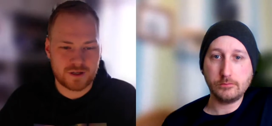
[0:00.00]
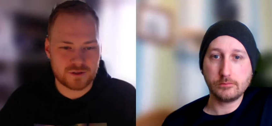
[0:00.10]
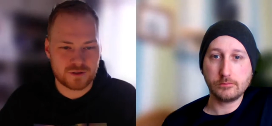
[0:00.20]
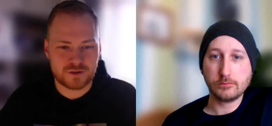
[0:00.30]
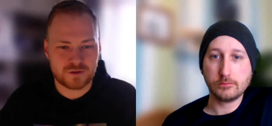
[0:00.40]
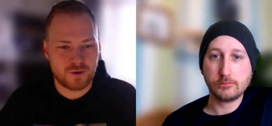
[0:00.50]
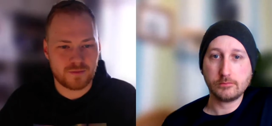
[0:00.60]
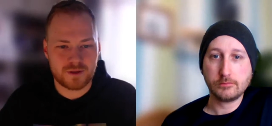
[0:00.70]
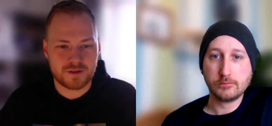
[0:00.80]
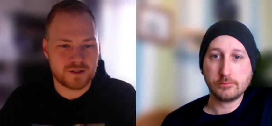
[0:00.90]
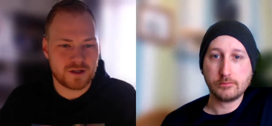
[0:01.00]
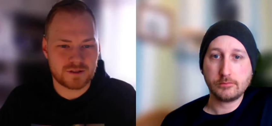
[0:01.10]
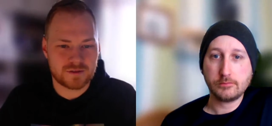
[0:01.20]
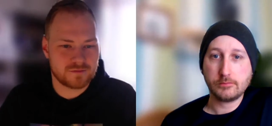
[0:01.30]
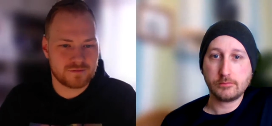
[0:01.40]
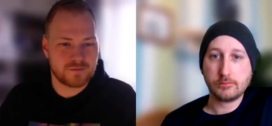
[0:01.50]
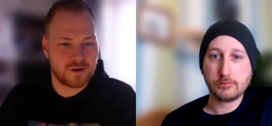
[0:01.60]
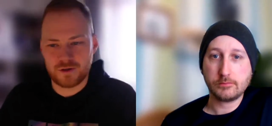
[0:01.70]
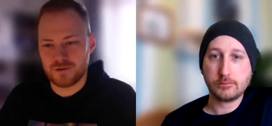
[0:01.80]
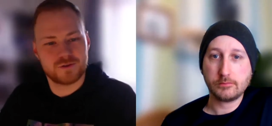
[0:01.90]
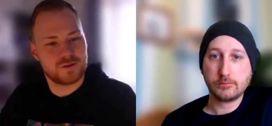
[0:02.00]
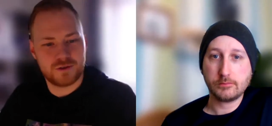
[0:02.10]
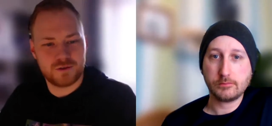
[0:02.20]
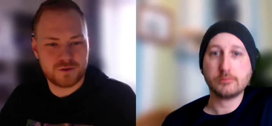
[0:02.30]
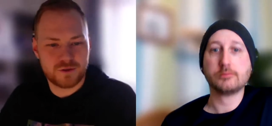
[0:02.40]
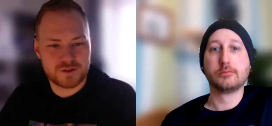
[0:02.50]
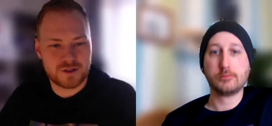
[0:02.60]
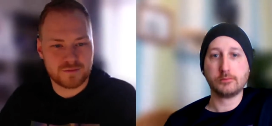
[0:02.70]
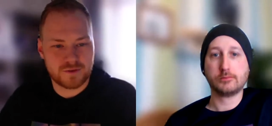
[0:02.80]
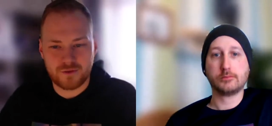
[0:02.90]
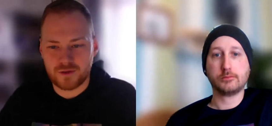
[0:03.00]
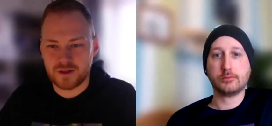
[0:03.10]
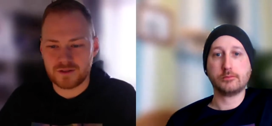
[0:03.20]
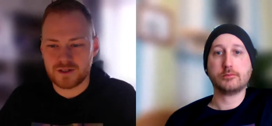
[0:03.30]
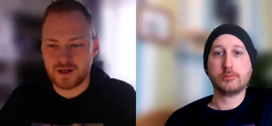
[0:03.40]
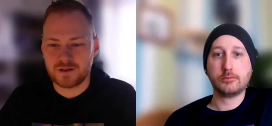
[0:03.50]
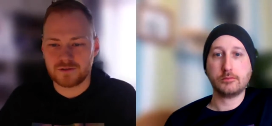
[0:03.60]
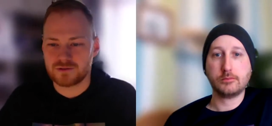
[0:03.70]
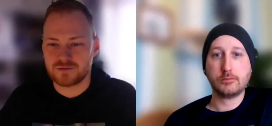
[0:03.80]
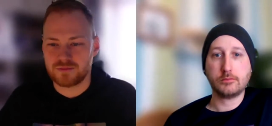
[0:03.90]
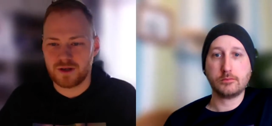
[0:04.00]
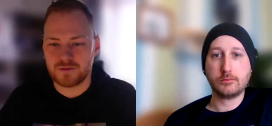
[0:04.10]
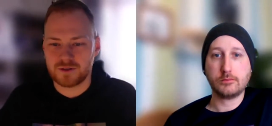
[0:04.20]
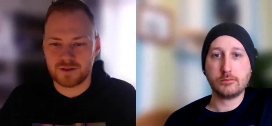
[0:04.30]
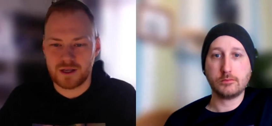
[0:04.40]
Speaker 1: easily just swap the internet and use use the other SIM card for the internet and just be able to